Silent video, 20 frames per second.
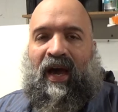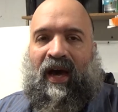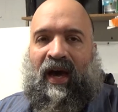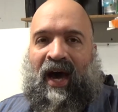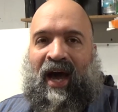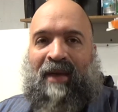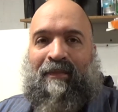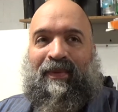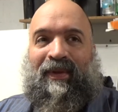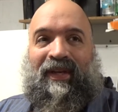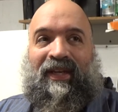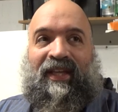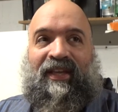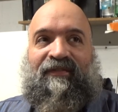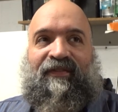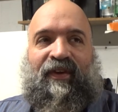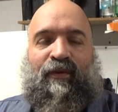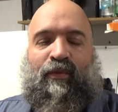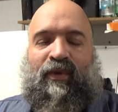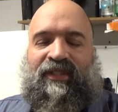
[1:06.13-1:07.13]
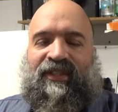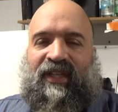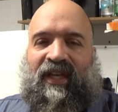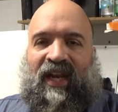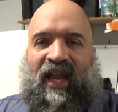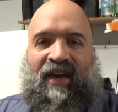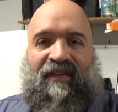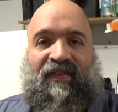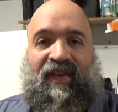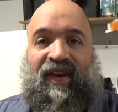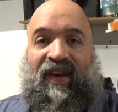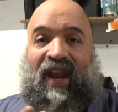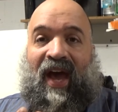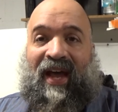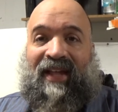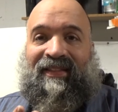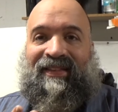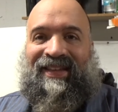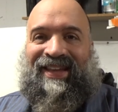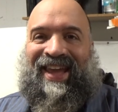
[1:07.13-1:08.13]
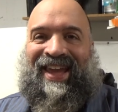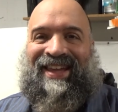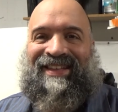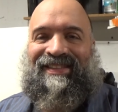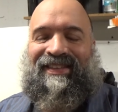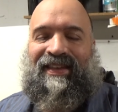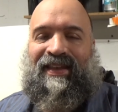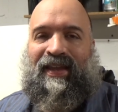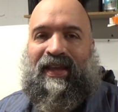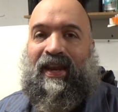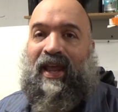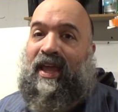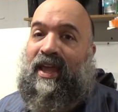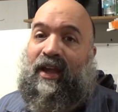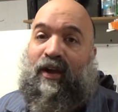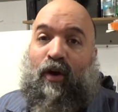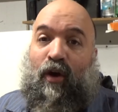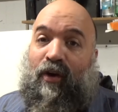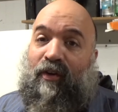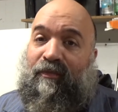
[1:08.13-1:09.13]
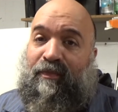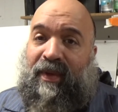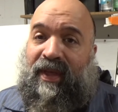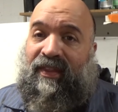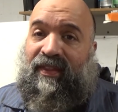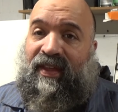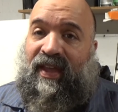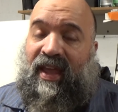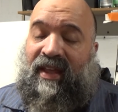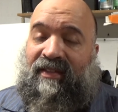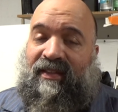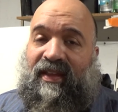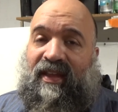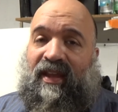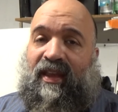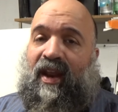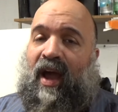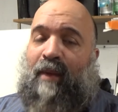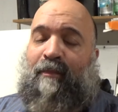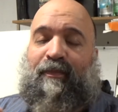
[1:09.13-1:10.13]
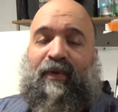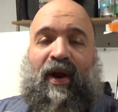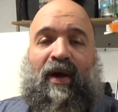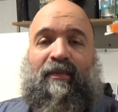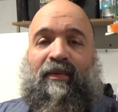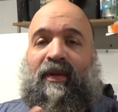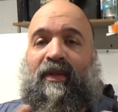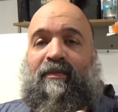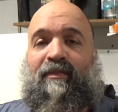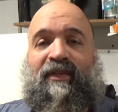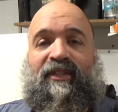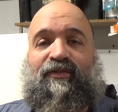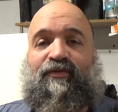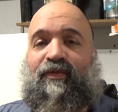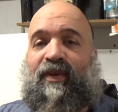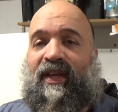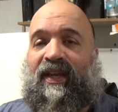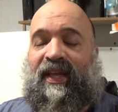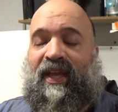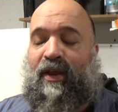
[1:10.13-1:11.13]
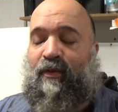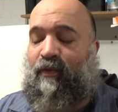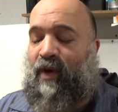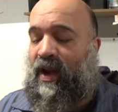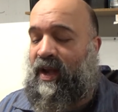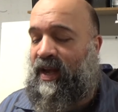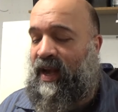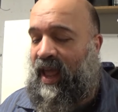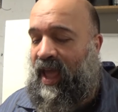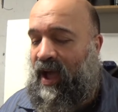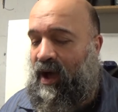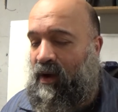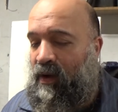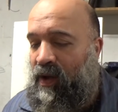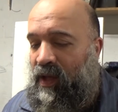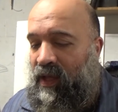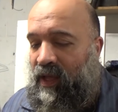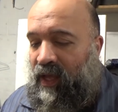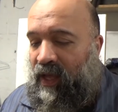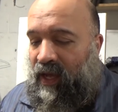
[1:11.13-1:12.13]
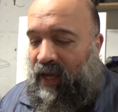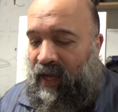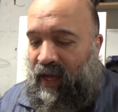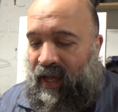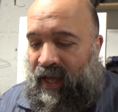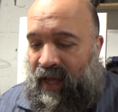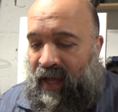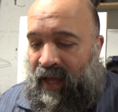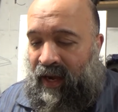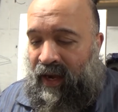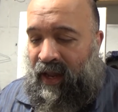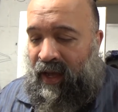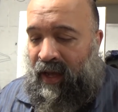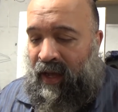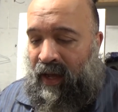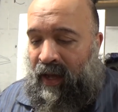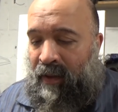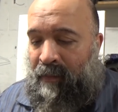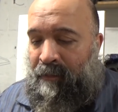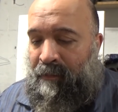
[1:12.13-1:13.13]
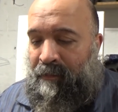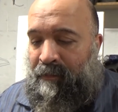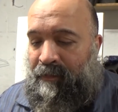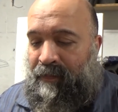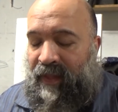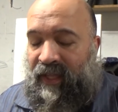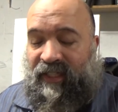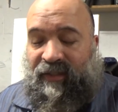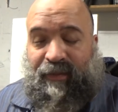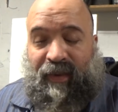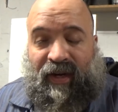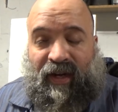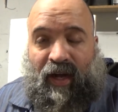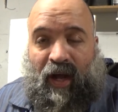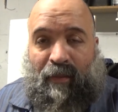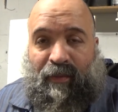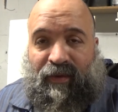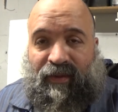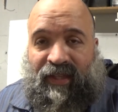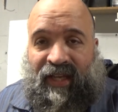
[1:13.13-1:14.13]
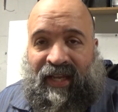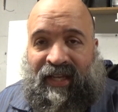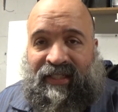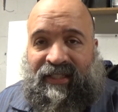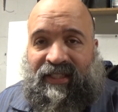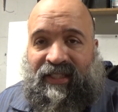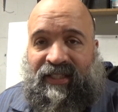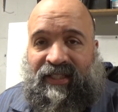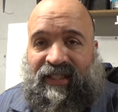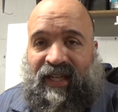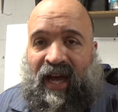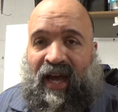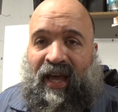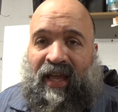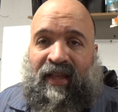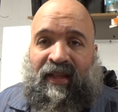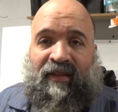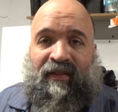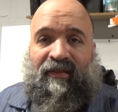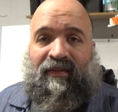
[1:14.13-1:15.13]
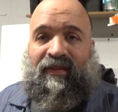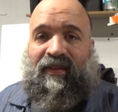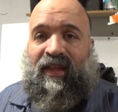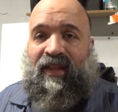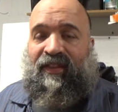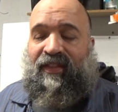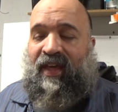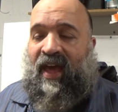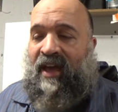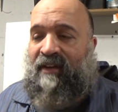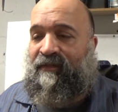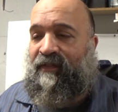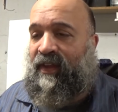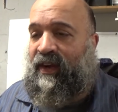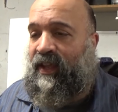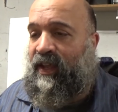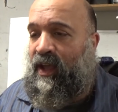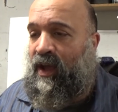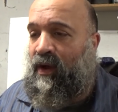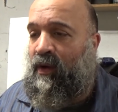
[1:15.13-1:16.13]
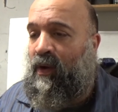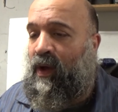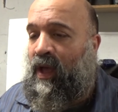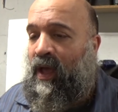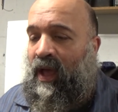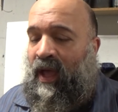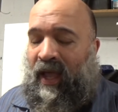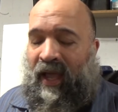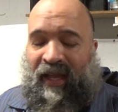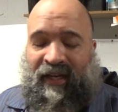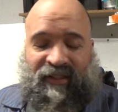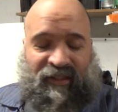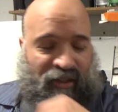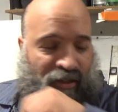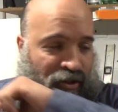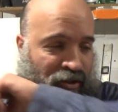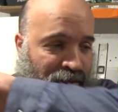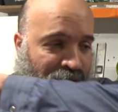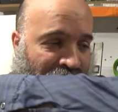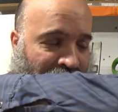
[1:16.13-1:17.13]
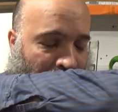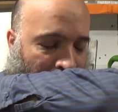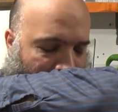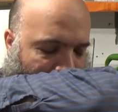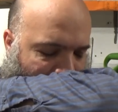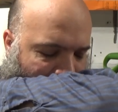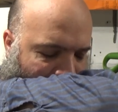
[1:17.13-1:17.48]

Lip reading: I believe it was 11, not the 18. It could have been the 18. I'm probably misreading it right now. And it's been a couple days since I did that video. And excuse me.